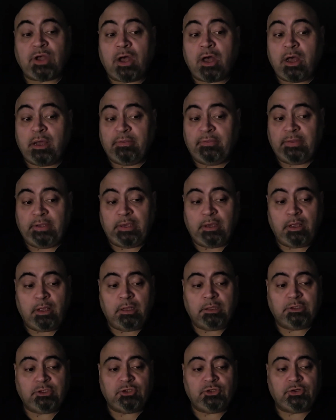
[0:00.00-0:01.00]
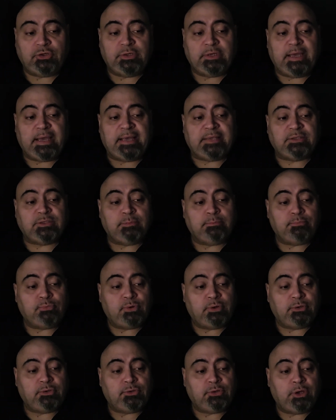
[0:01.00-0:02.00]
on the altar as a
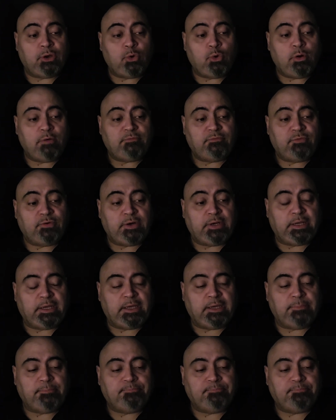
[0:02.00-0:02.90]
burnt offering.